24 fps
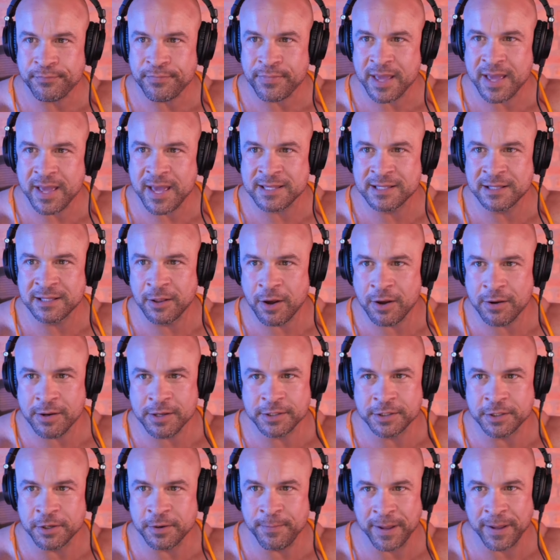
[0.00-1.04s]
As long as
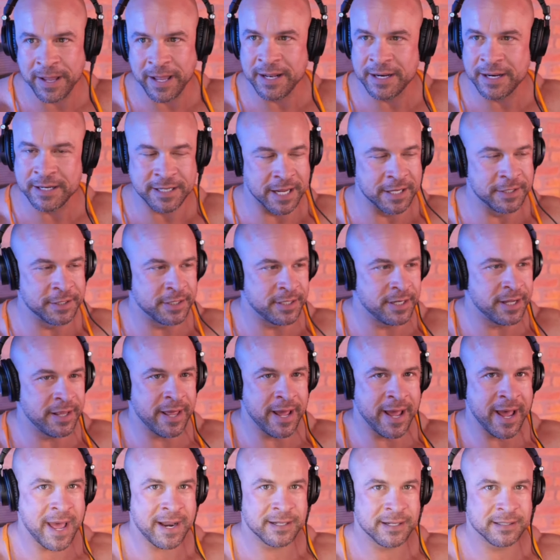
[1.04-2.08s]
you're paying attention to
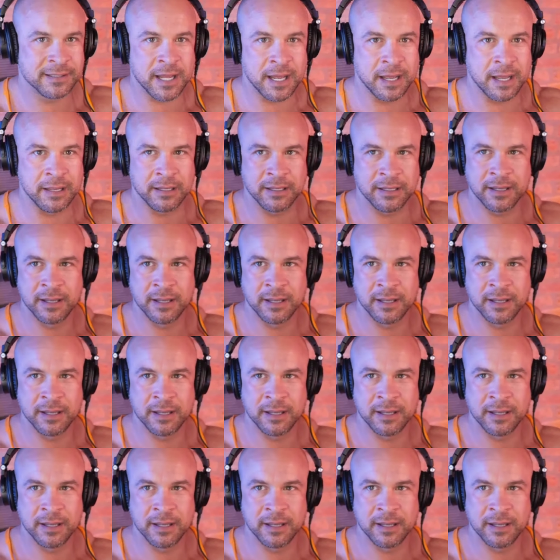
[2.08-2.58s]
that, like,